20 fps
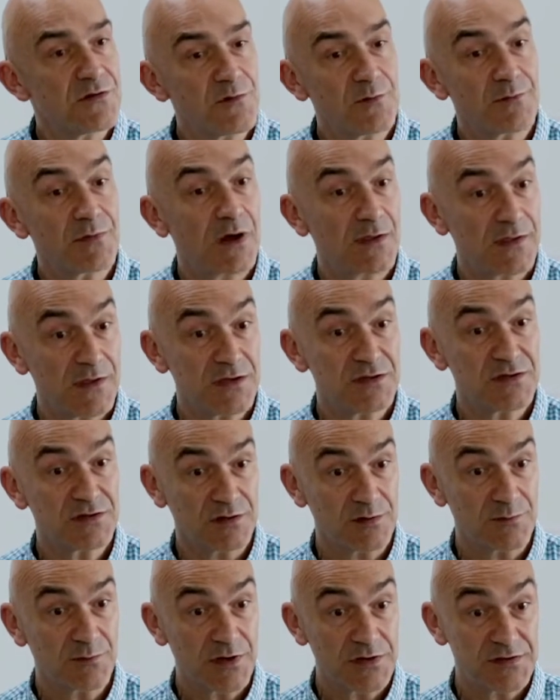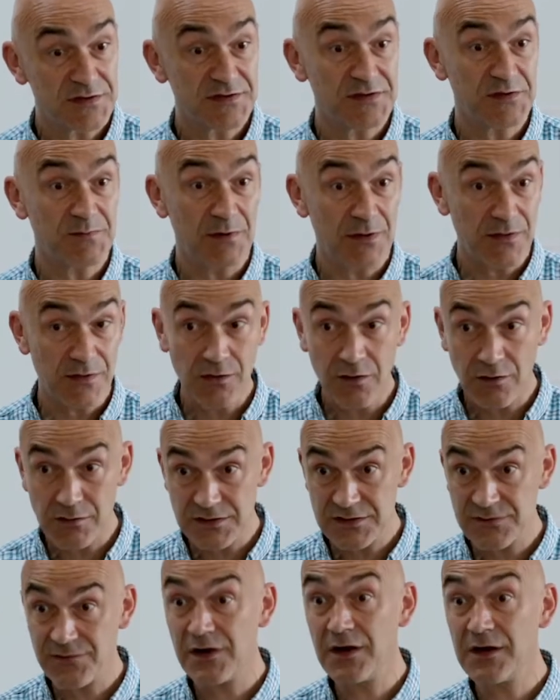by the internal processes, by the
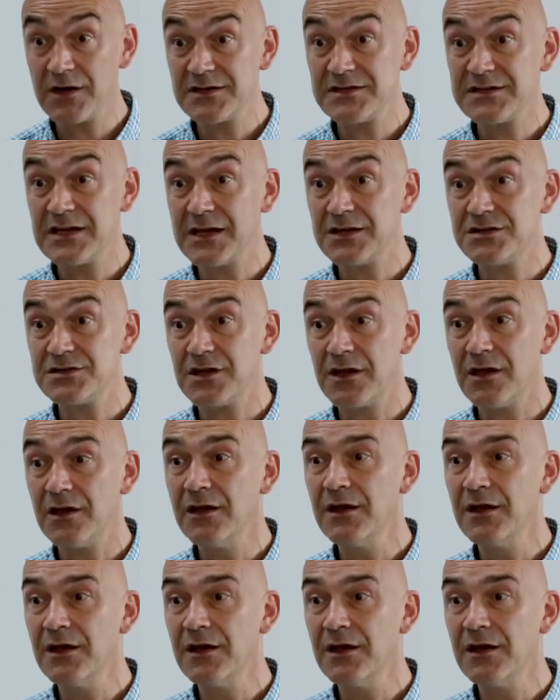cognitive architecture,